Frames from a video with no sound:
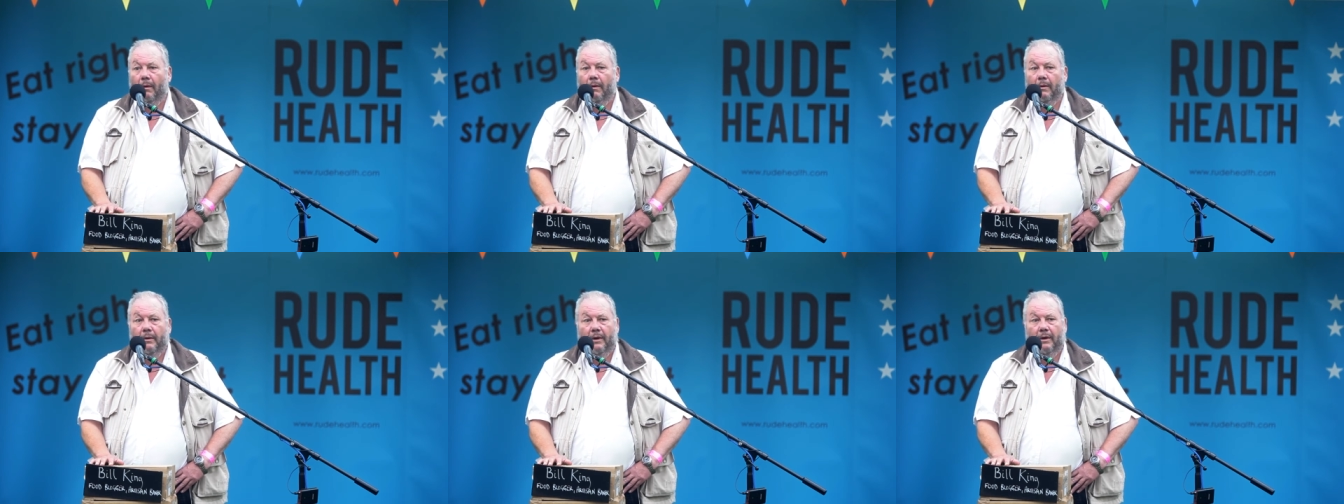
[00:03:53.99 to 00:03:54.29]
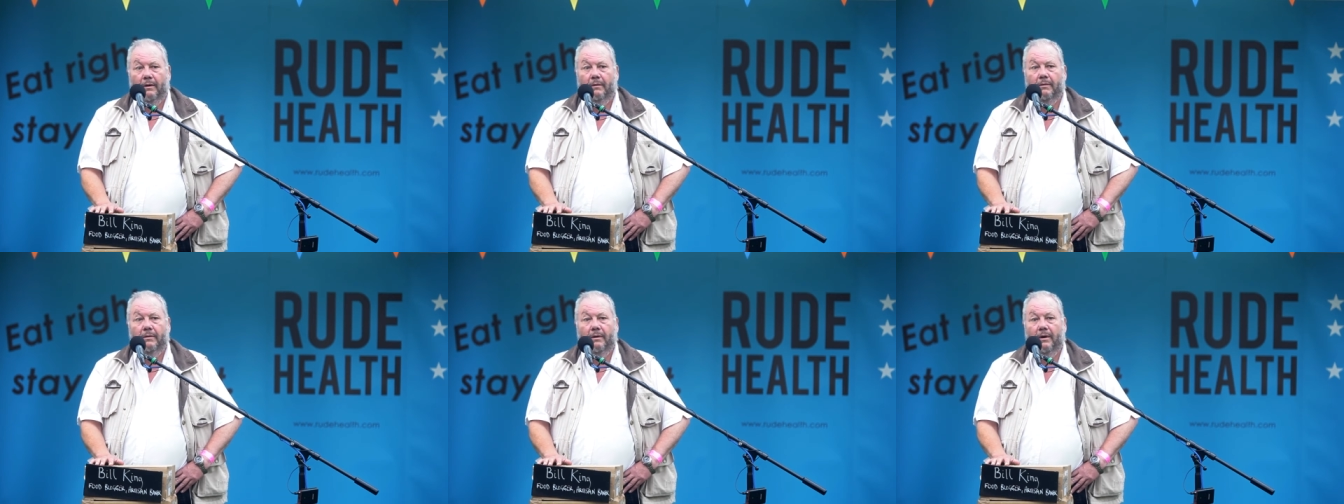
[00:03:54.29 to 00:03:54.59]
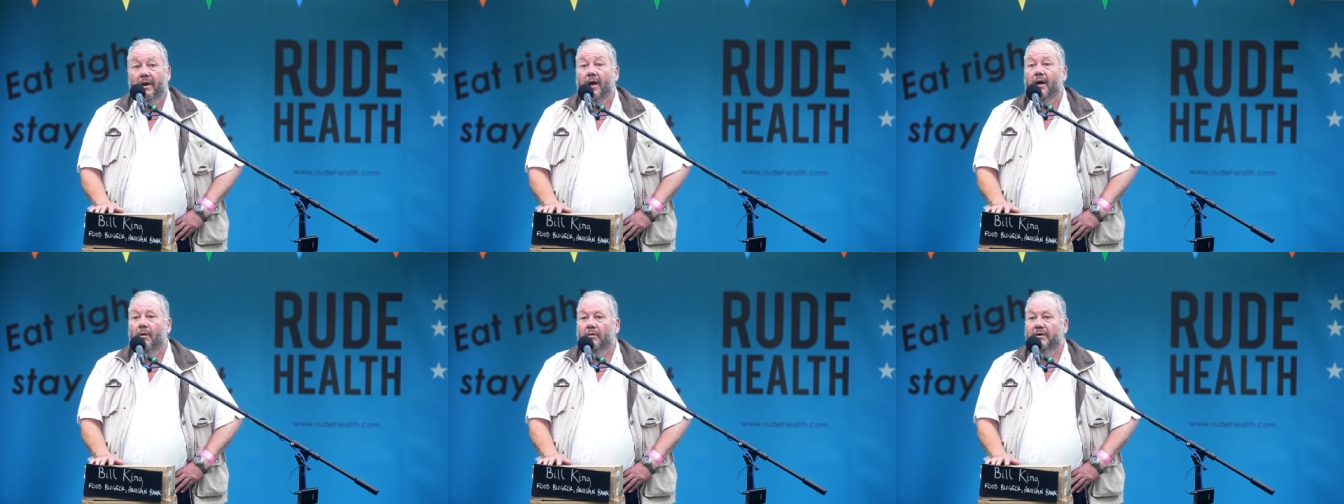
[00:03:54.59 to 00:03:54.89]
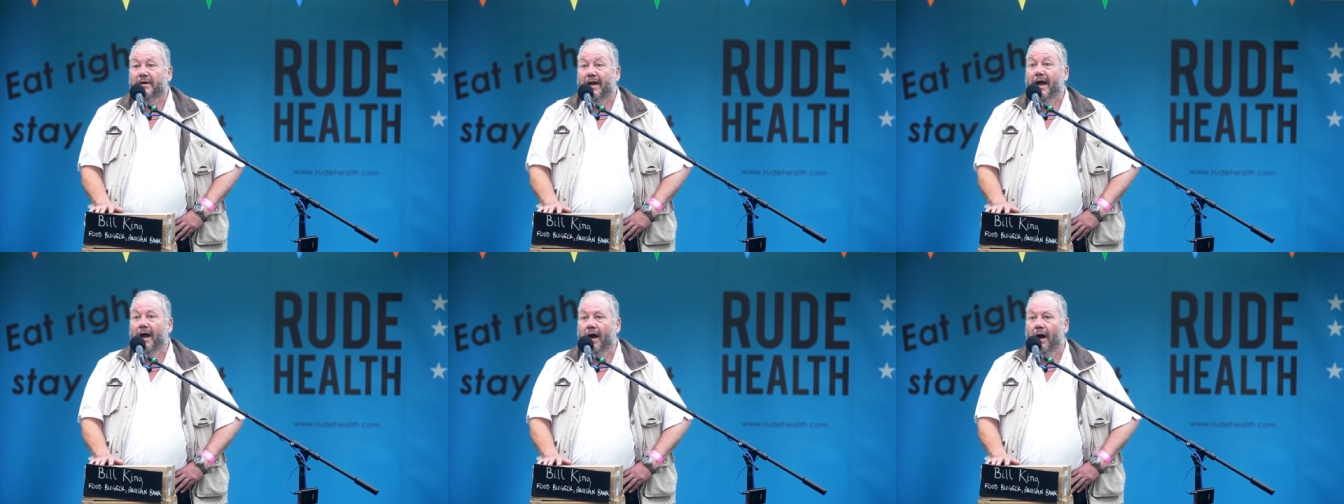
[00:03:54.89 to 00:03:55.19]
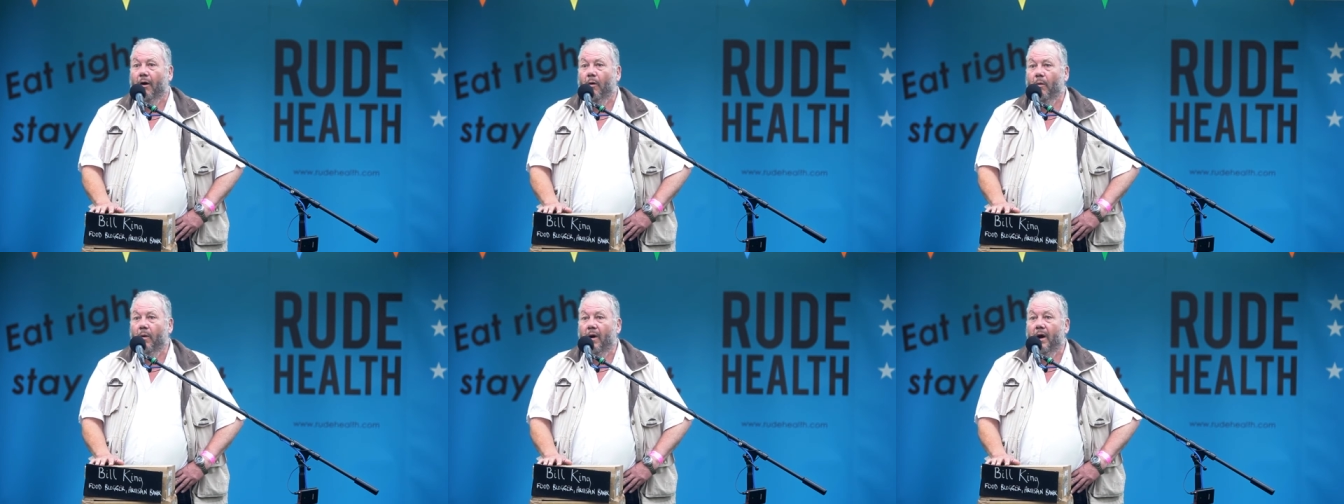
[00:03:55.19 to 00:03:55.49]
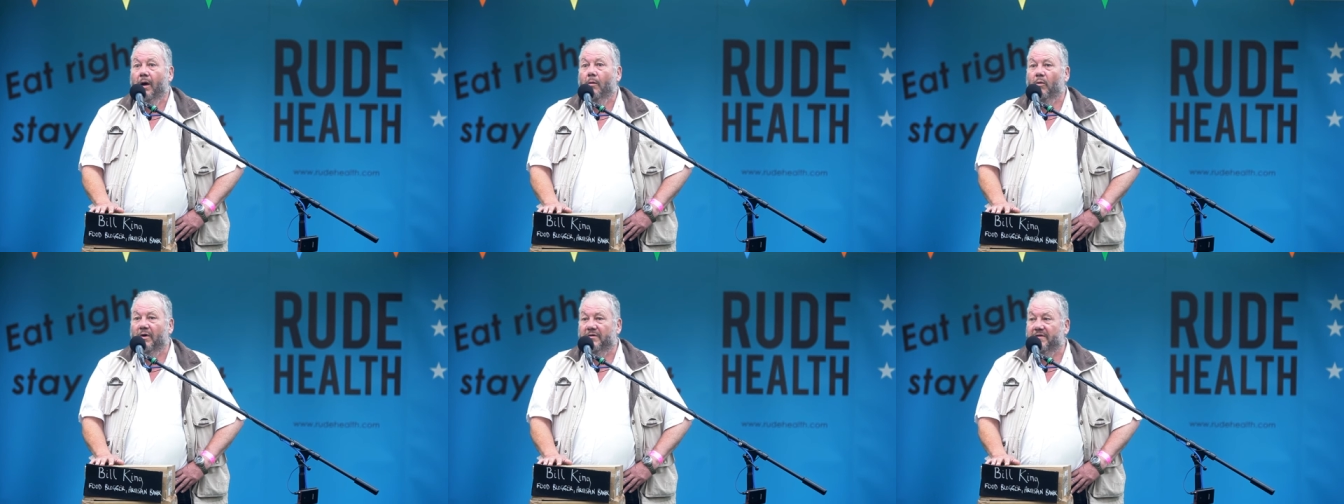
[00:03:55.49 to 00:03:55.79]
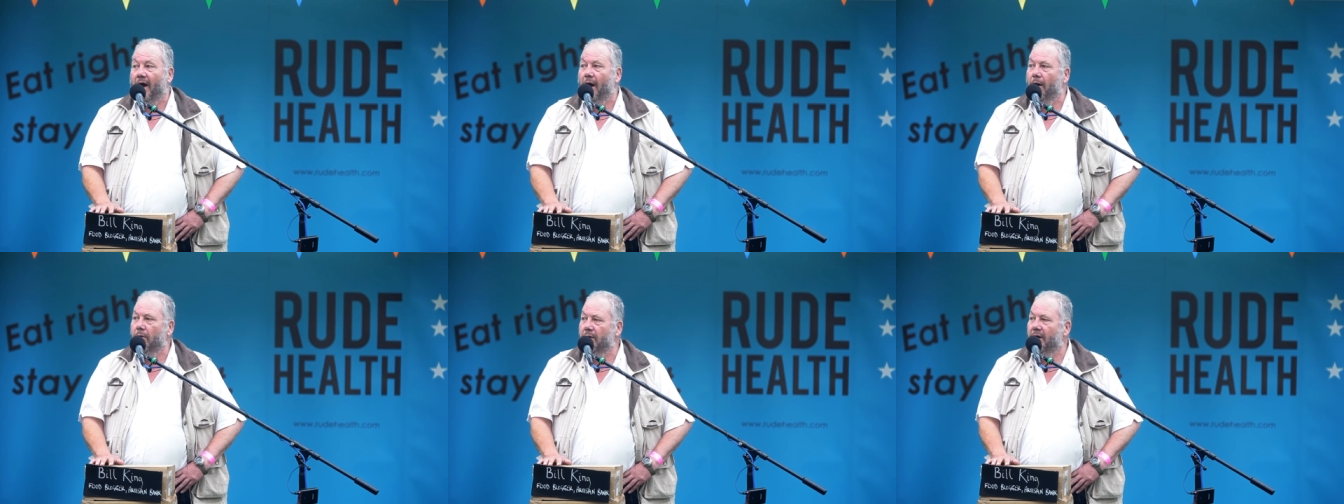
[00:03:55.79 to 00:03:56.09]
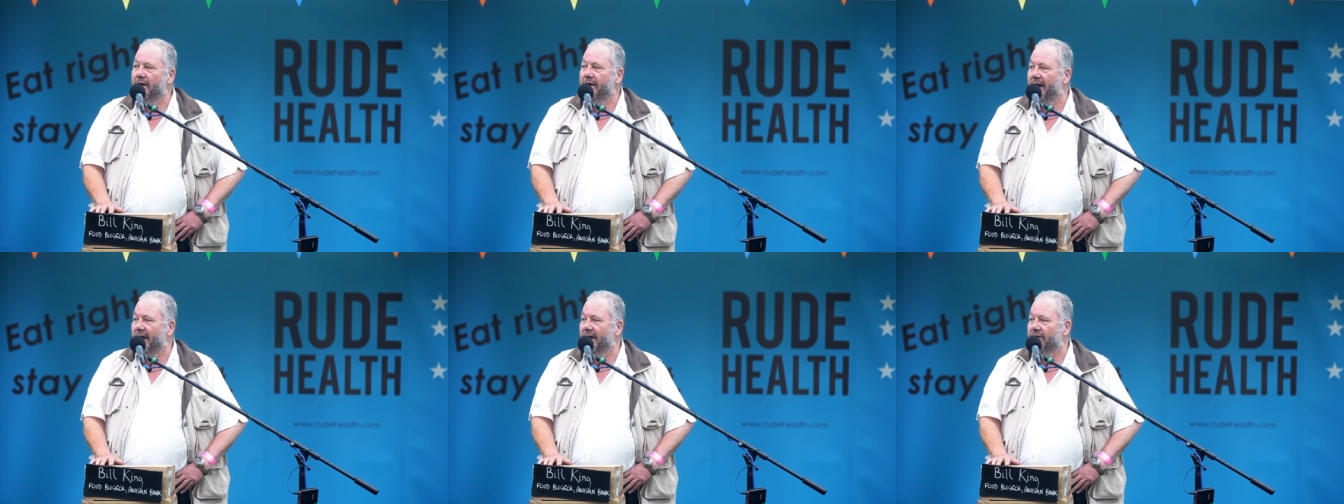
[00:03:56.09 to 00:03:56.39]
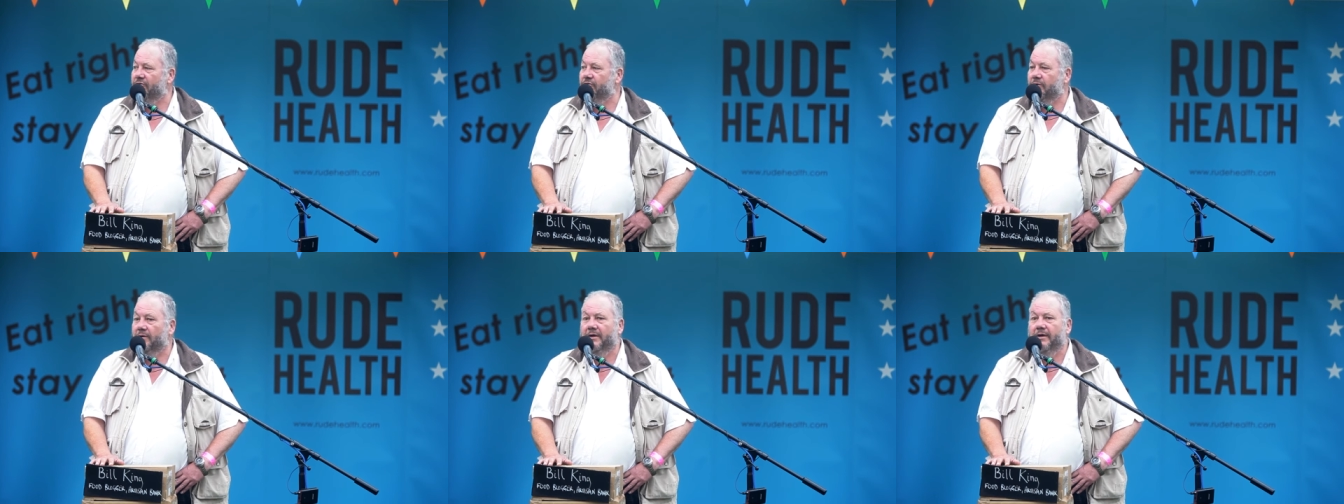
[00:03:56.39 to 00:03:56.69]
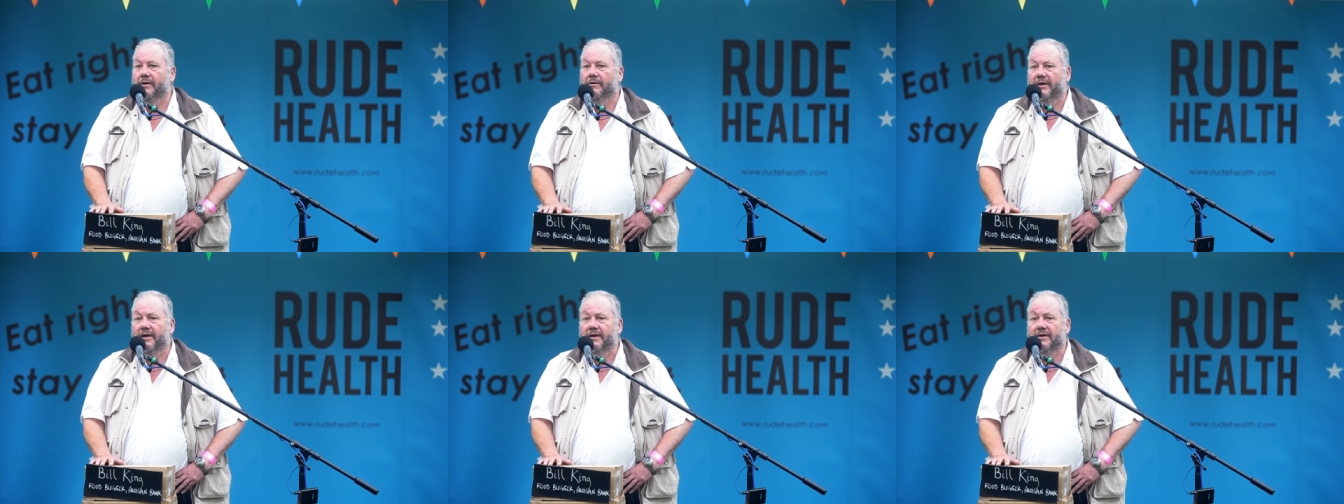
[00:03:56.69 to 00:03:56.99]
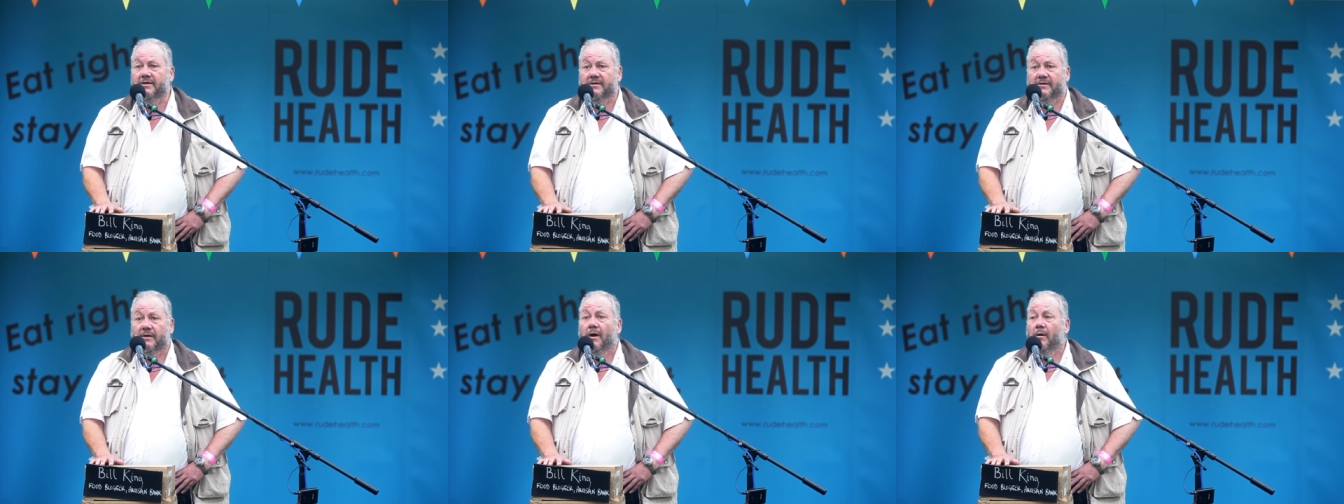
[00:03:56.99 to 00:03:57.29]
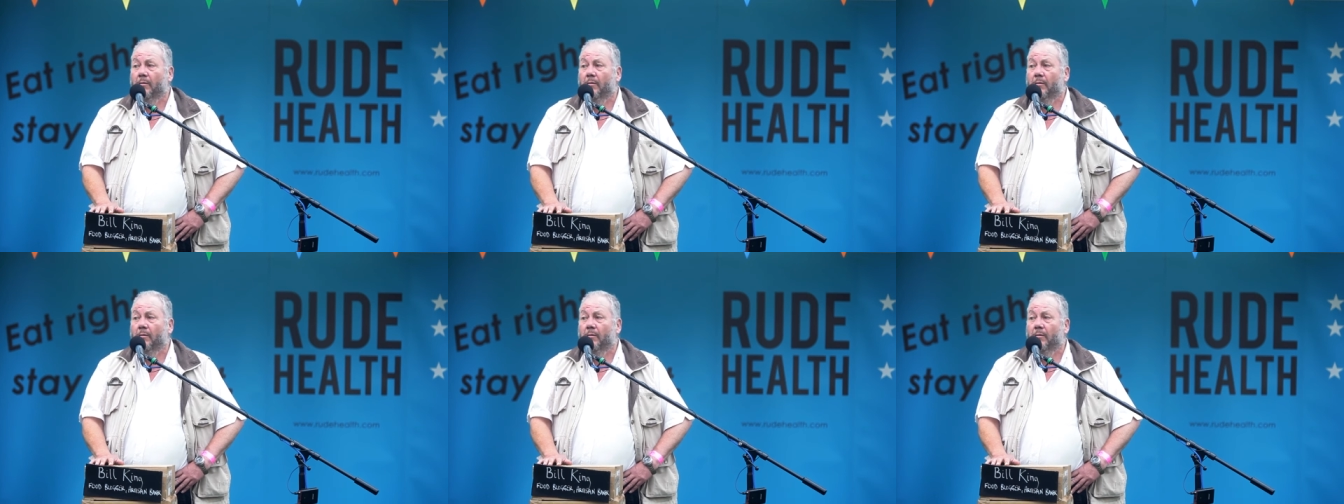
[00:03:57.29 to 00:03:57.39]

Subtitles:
you know, now with only natural ingredients.